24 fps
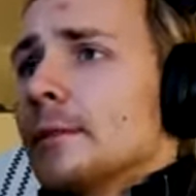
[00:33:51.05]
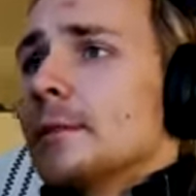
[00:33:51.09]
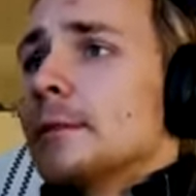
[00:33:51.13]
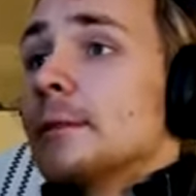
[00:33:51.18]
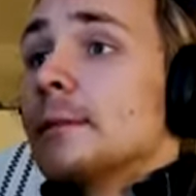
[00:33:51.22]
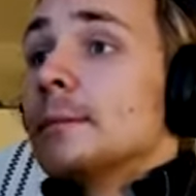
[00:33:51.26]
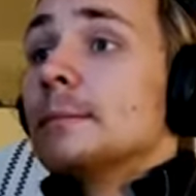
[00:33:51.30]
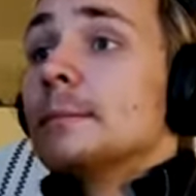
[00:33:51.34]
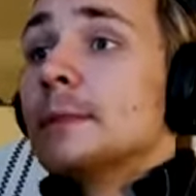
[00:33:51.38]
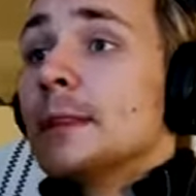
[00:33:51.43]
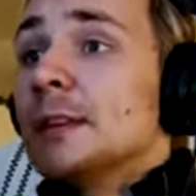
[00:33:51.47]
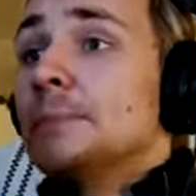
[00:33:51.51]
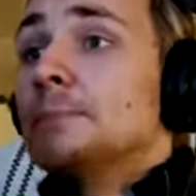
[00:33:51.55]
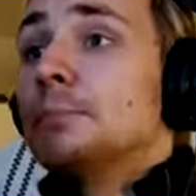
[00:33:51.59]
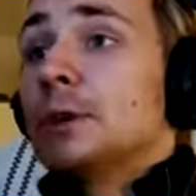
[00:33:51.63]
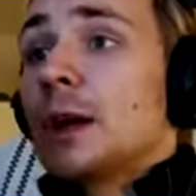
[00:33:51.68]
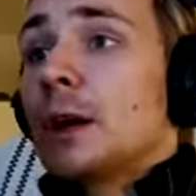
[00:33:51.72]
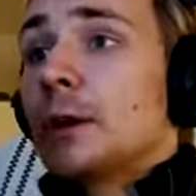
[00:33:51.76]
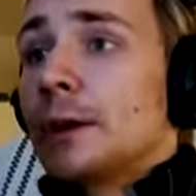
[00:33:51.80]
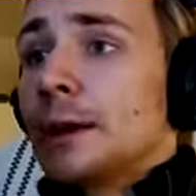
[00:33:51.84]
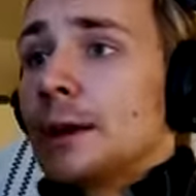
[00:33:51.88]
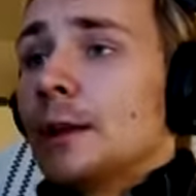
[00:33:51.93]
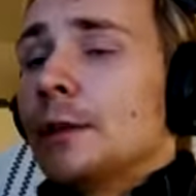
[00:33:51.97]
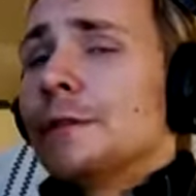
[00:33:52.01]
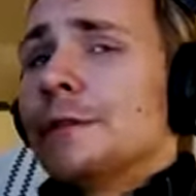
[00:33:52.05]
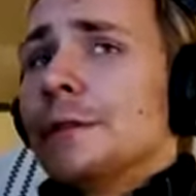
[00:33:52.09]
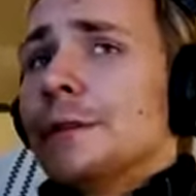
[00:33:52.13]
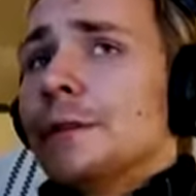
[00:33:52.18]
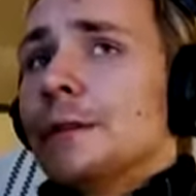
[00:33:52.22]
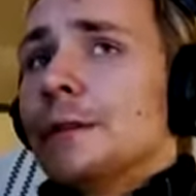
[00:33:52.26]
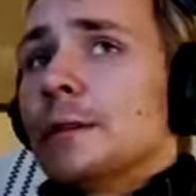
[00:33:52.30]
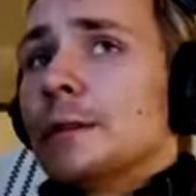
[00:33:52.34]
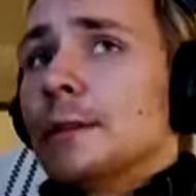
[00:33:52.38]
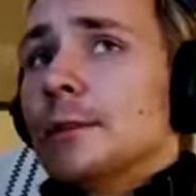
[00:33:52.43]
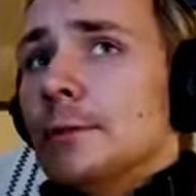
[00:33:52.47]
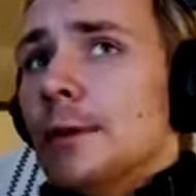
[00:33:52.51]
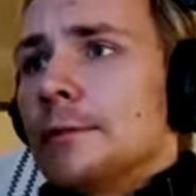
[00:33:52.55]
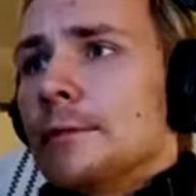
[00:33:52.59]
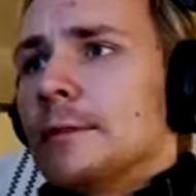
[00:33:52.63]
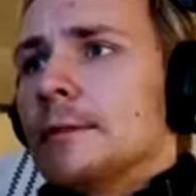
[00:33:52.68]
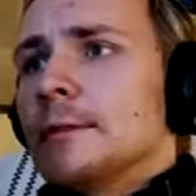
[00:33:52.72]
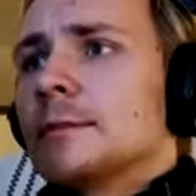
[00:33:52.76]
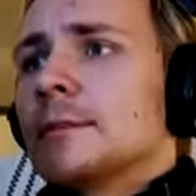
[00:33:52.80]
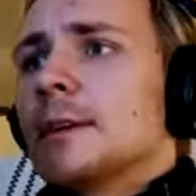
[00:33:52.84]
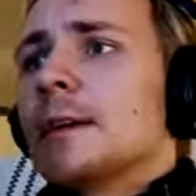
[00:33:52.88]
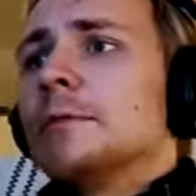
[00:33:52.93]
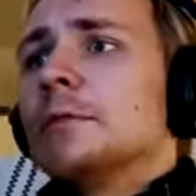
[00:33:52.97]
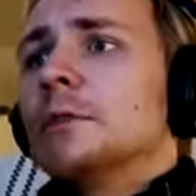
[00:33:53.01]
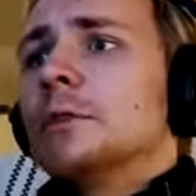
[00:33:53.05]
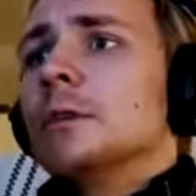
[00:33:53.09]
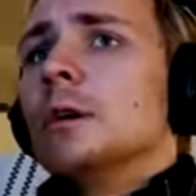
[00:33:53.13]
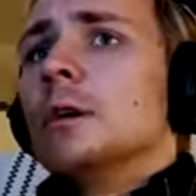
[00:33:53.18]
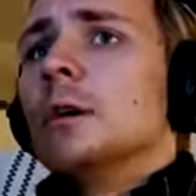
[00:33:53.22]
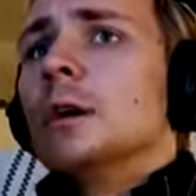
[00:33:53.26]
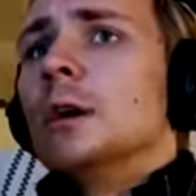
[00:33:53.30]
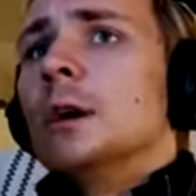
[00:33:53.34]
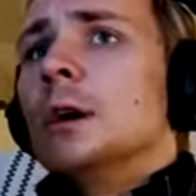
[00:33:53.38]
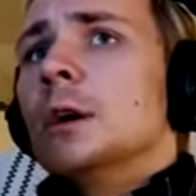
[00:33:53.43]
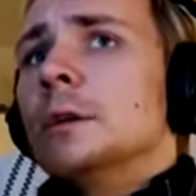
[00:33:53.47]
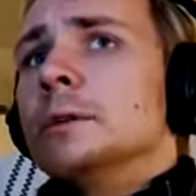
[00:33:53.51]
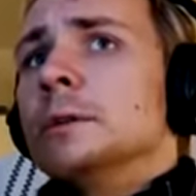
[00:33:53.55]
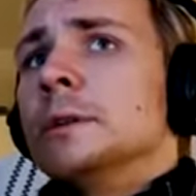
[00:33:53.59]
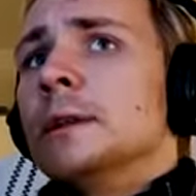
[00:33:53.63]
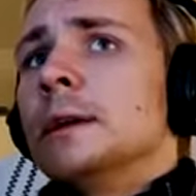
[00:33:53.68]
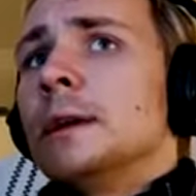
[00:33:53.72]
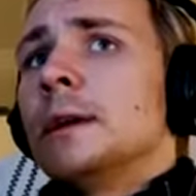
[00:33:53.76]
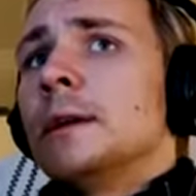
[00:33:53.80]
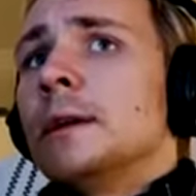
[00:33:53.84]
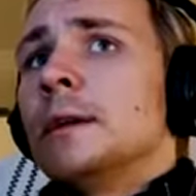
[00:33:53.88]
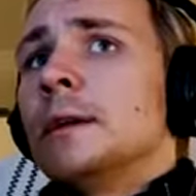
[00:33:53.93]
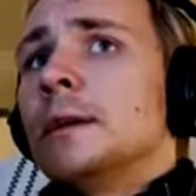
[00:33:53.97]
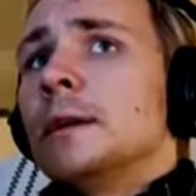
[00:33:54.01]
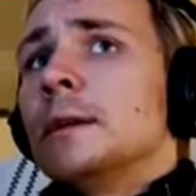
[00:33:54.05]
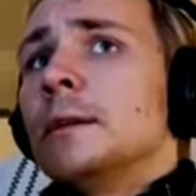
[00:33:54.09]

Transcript: did put out elephants in 2007 on a